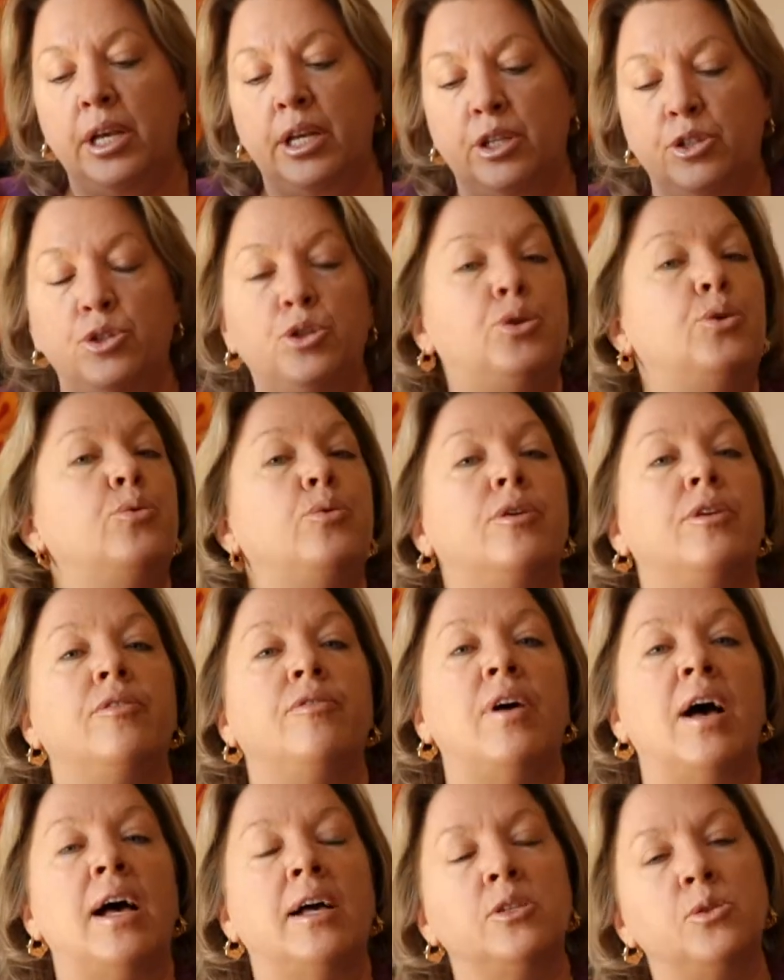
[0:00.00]

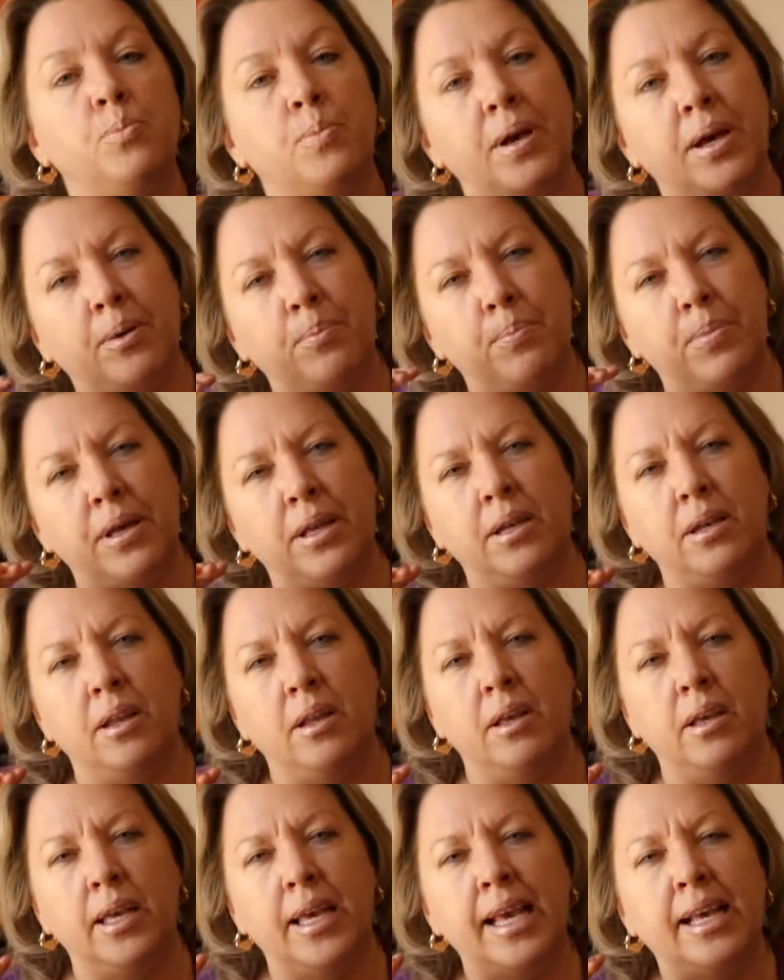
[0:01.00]
intuitive aspect, but
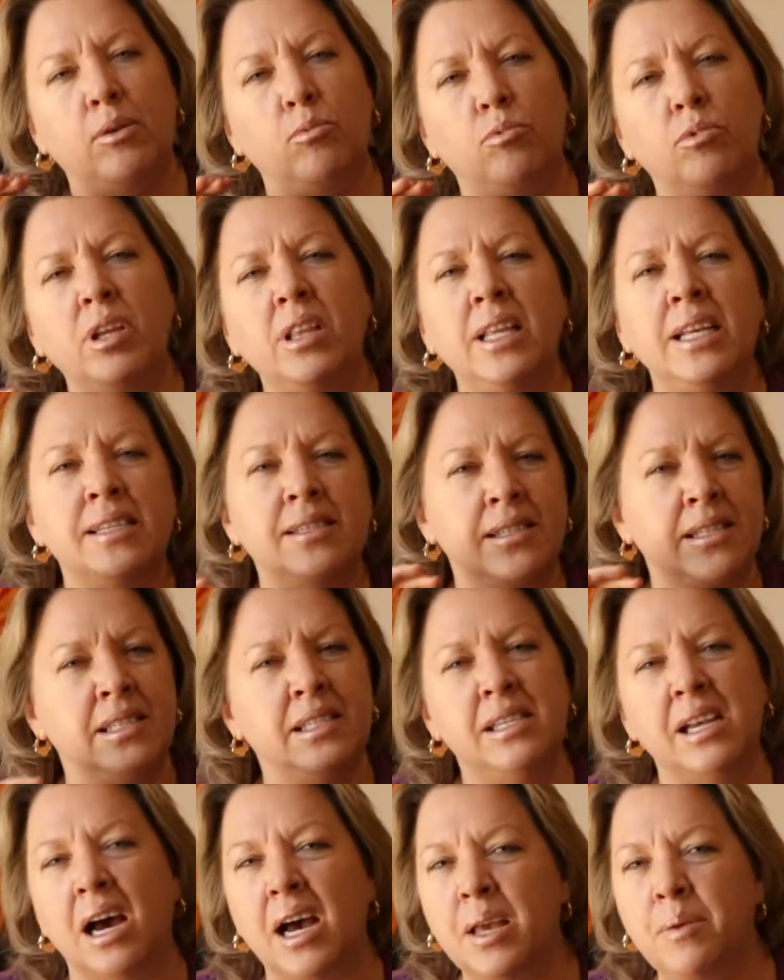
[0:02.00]
get really
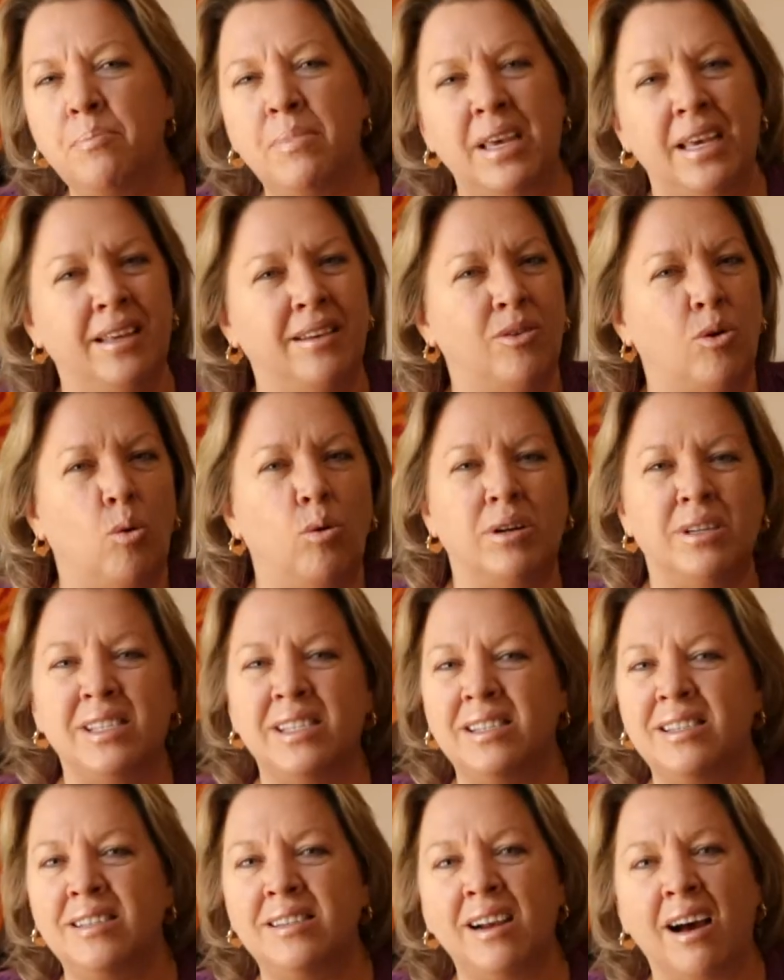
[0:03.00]
stymied or
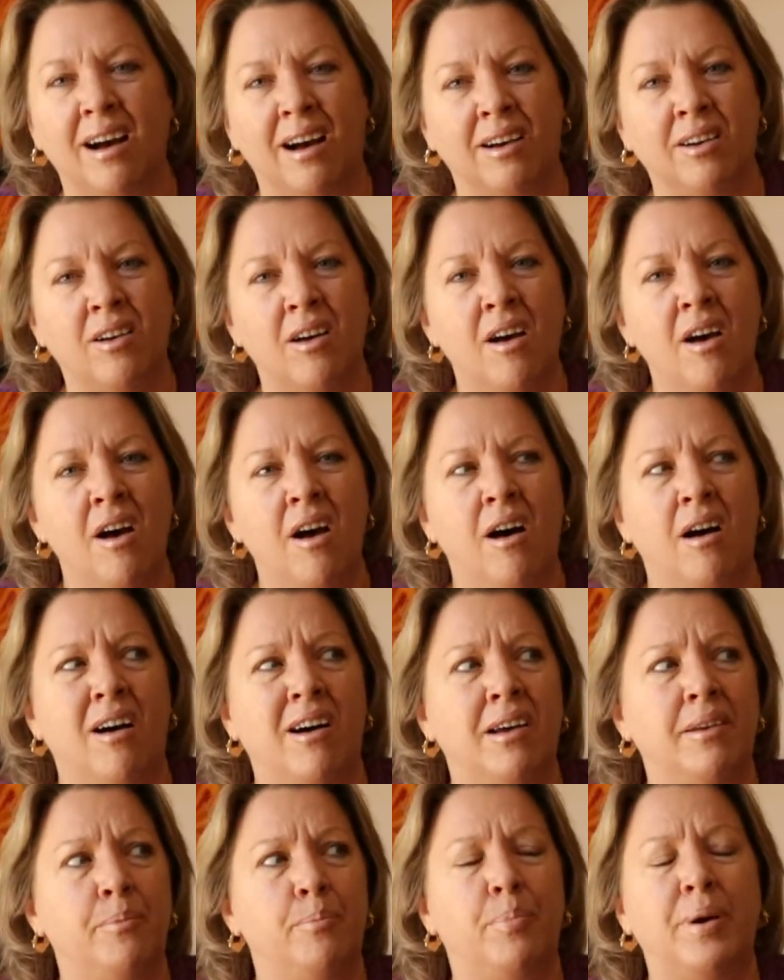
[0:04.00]
stuck
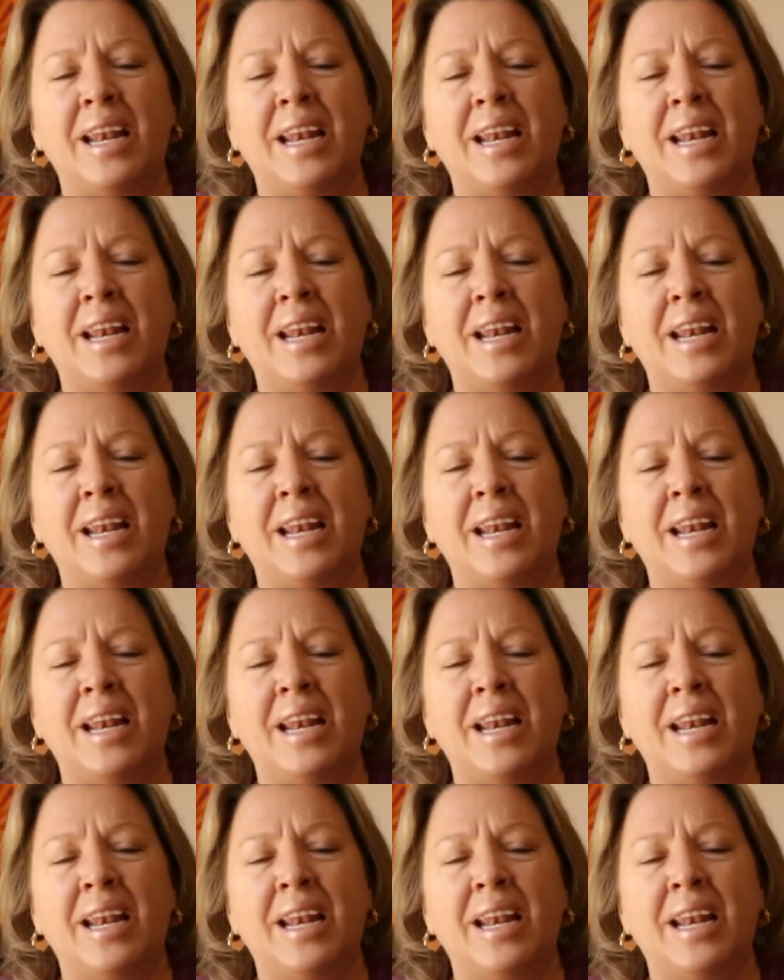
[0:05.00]
on,